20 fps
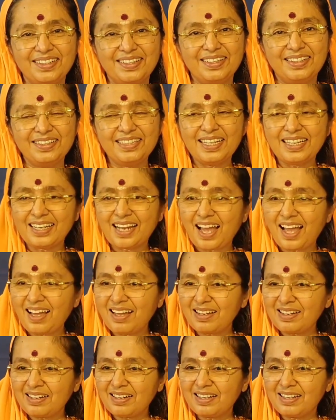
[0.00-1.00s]
There
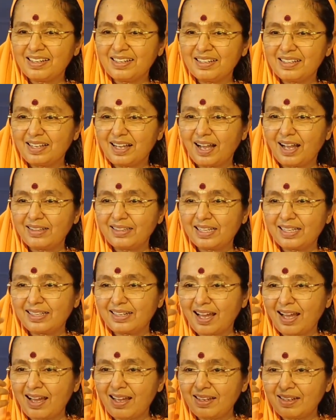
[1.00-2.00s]

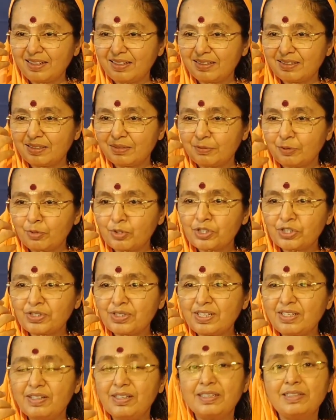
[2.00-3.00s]
are
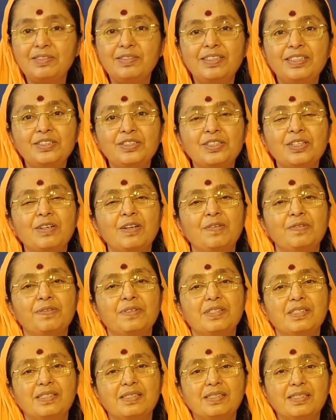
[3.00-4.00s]
devotional literature of a
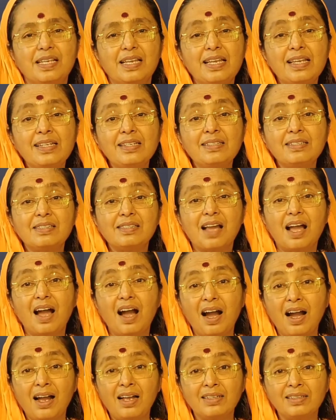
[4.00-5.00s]
saint's
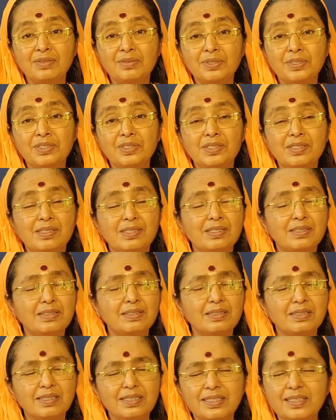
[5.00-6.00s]
heart which is in
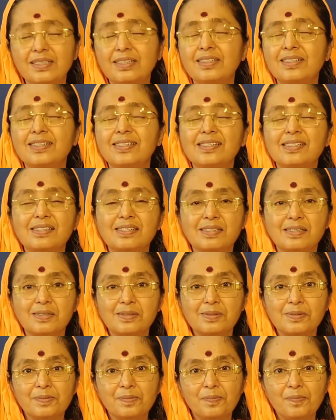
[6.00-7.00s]
tears
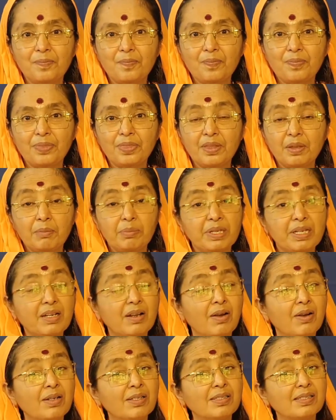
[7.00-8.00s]

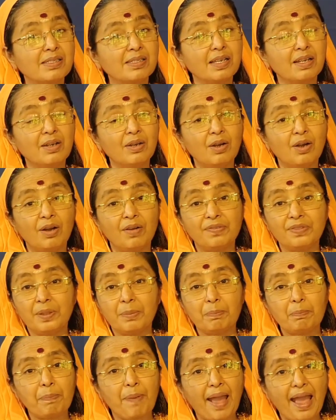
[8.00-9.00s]
because of the
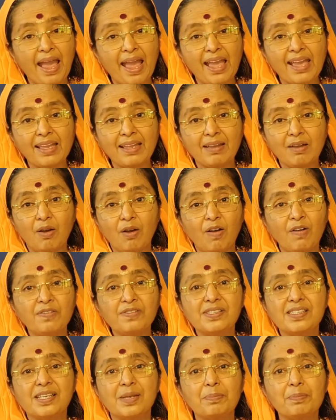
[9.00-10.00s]
pang of
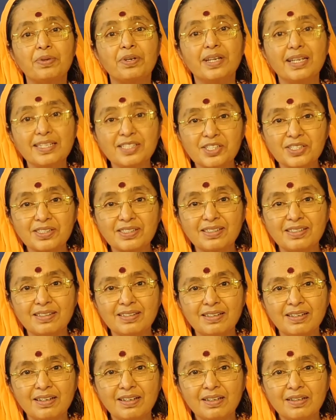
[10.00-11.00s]

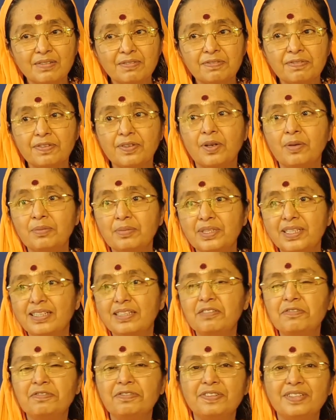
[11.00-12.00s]
separation from the
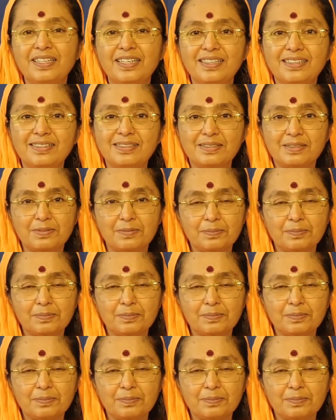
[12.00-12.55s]
infinite.